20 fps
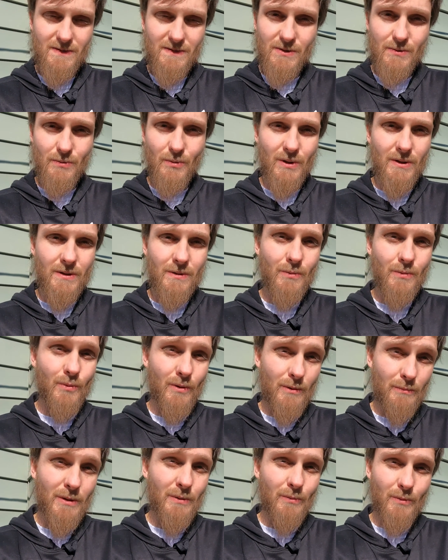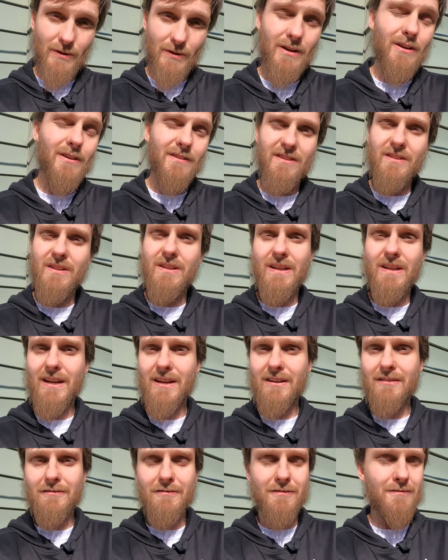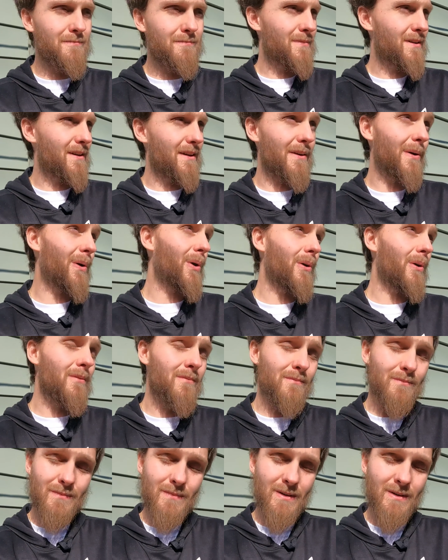to what women with custody have at all.